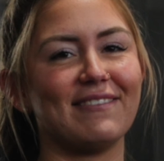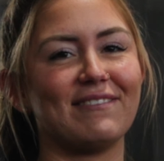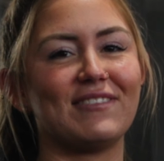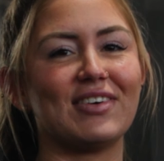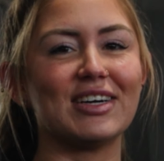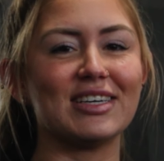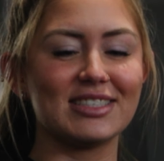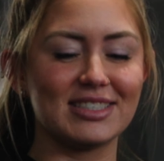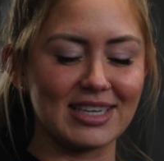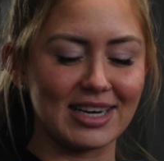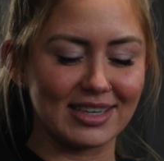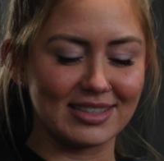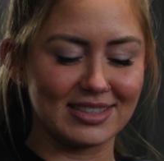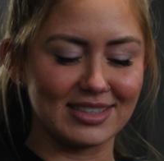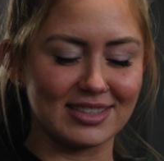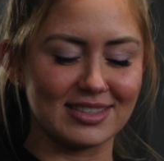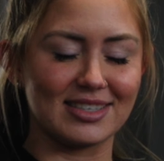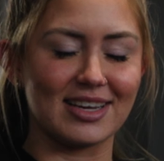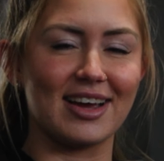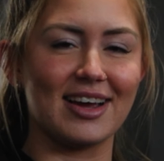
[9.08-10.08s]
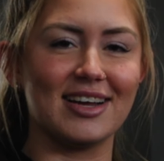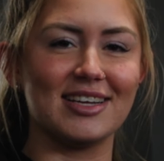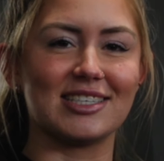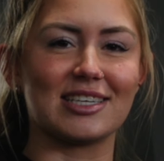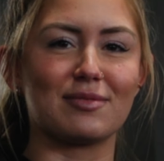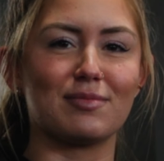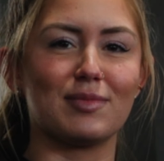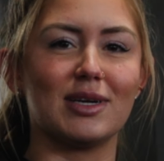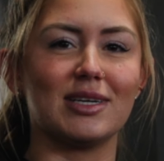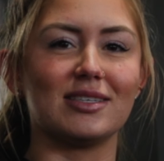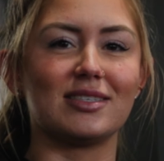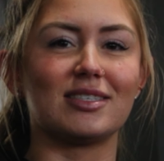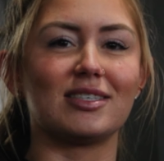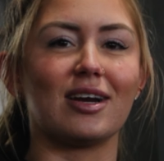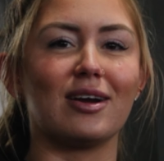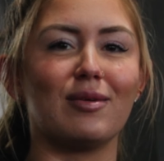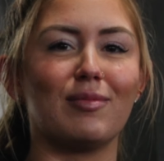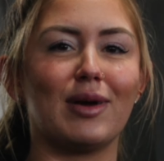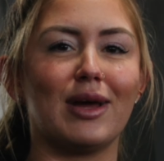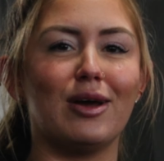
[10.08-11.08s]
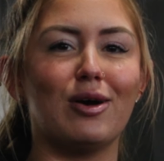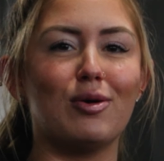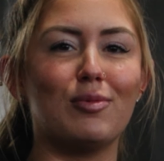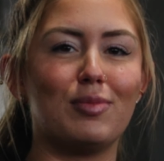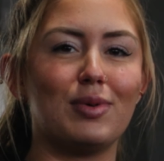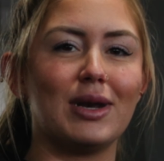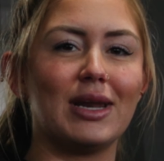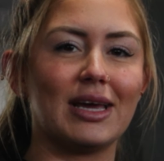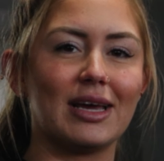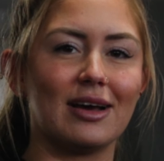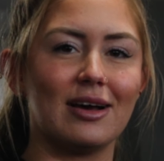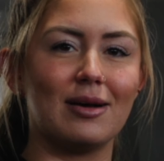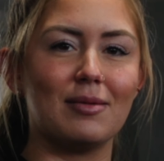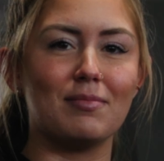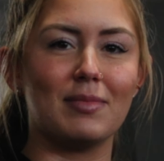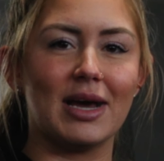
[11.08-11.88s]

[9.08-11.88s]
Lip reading: First exercise, I'm gonna start by opening up